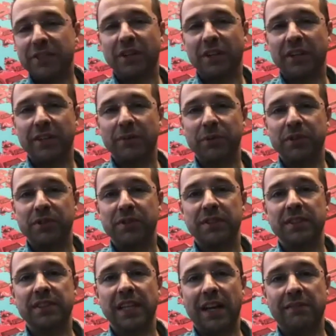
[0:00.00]
on it, which is
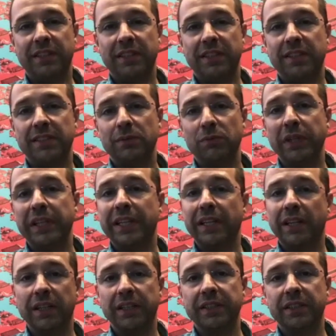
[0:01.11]
this having this really
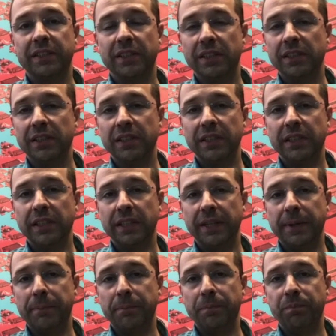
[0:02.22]
clear
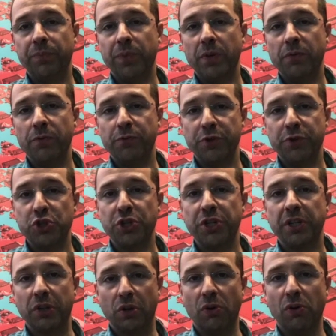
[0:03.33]
vision
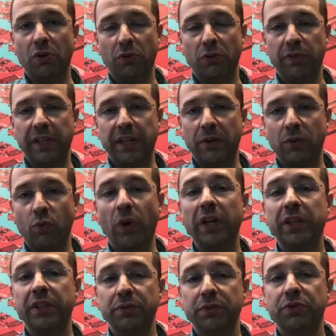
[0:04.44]
and goal of like
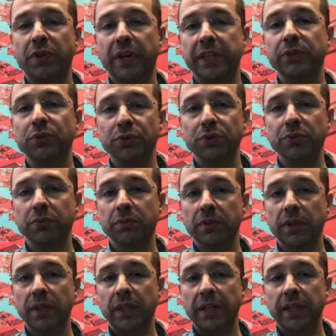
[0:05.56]
what you're trying to do,
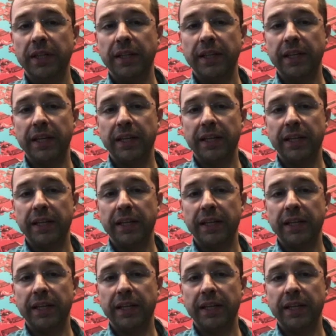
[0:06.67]
and